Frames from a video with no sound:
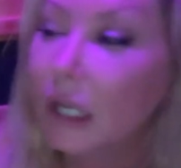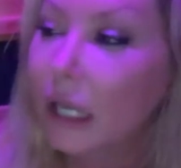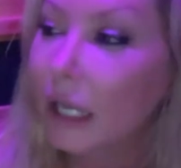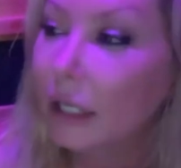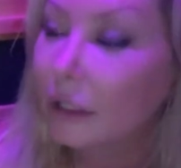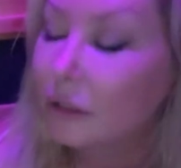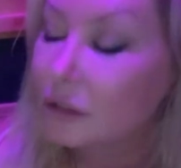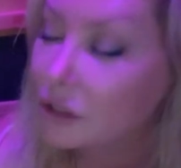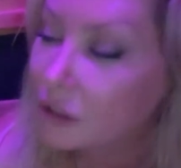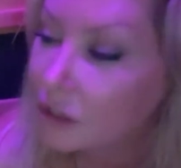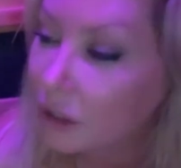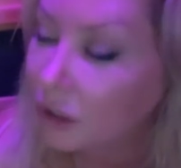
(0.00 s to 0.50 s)

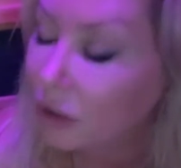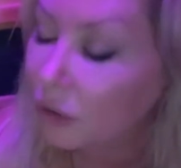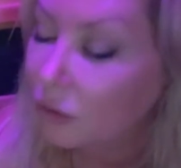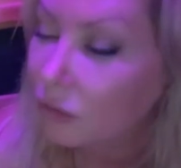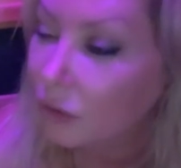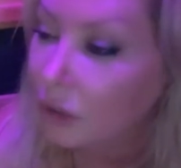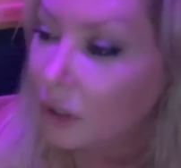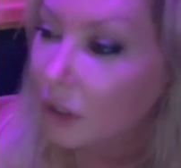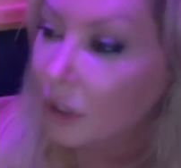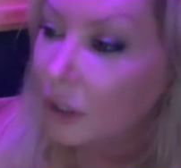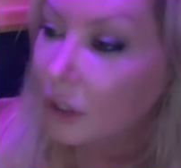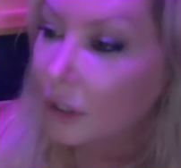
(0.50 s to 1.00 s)
And so
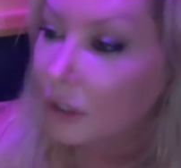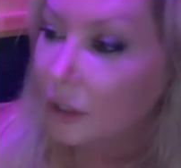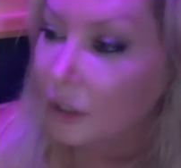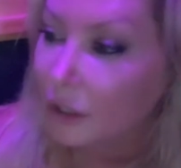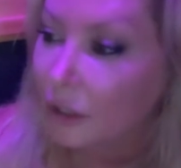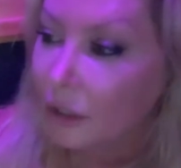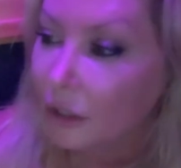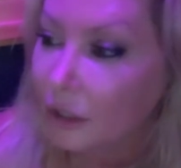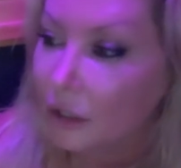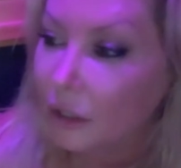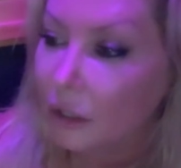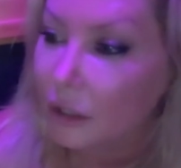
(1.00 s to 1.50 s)

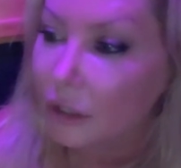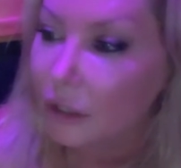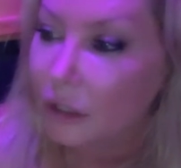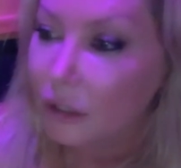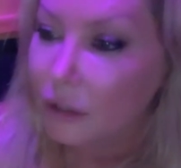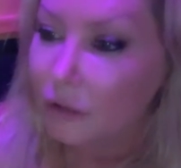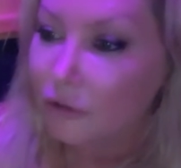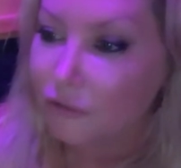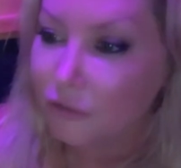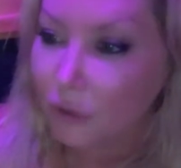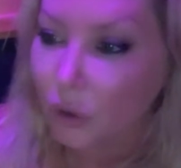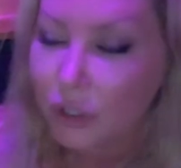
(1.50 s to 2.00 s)

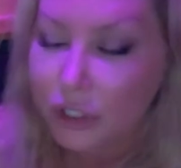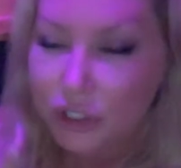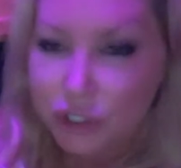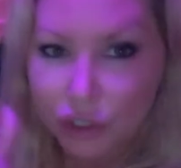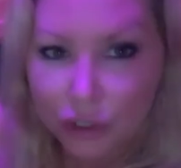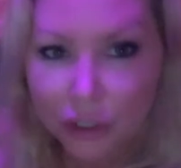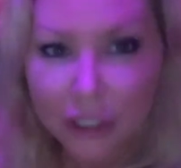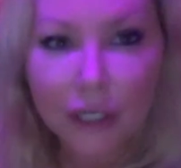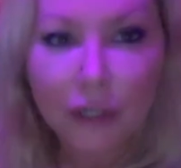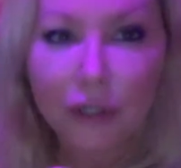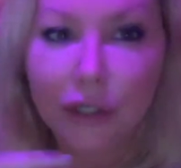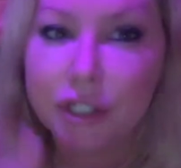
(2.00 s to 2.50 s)
focus
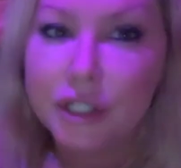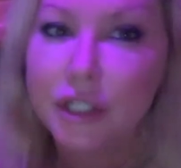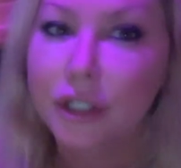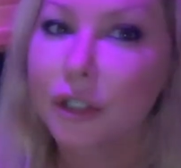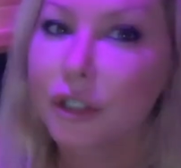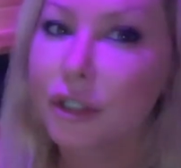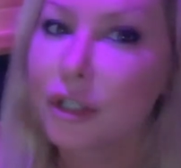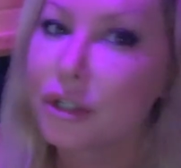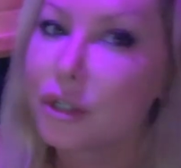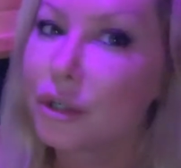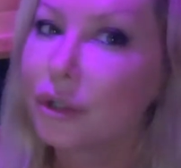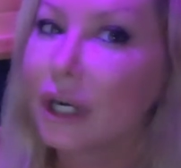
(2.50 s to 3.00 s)
your energy
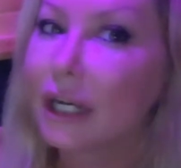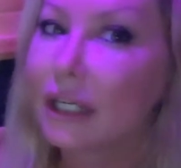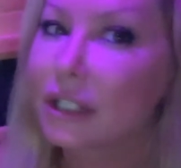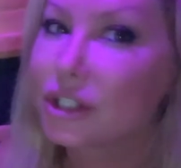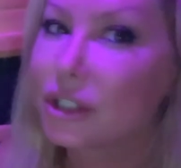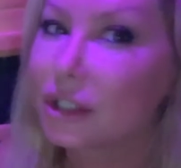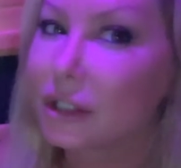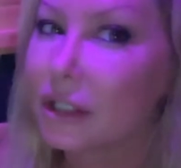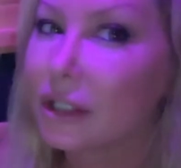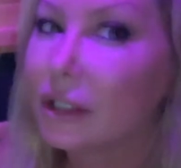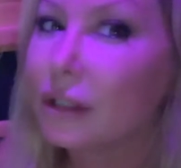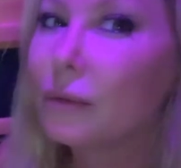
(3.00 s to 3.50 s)
in the
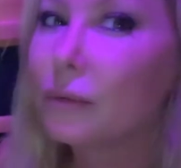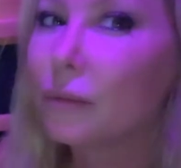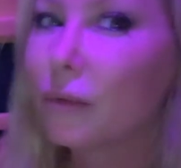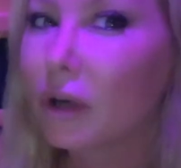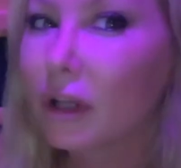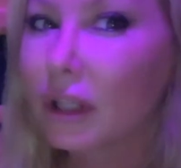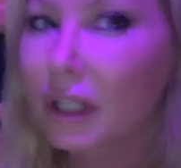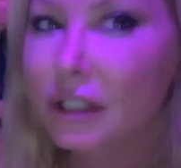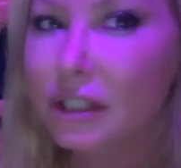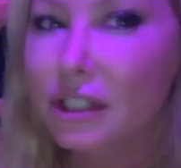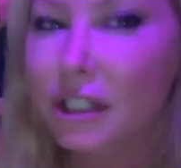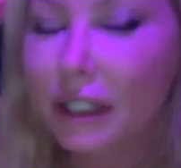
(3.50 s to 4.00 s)
direction that you
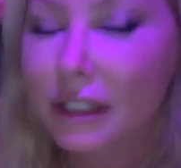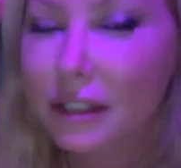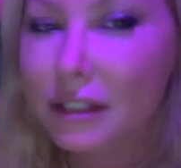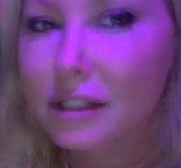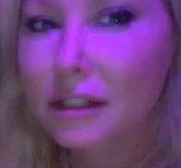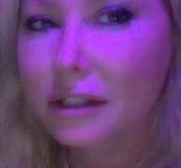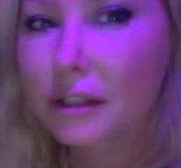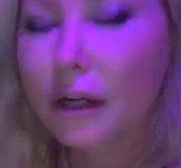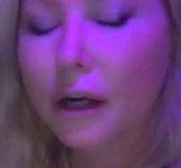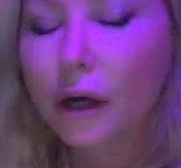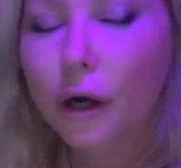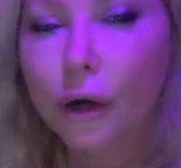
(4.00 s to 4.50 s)
want that change
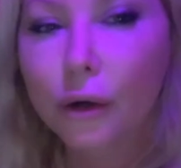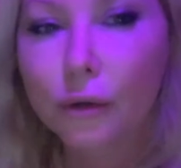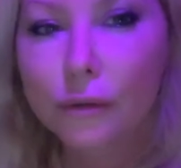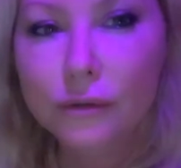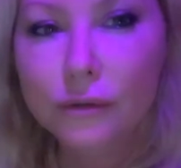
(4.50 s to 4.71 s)
to go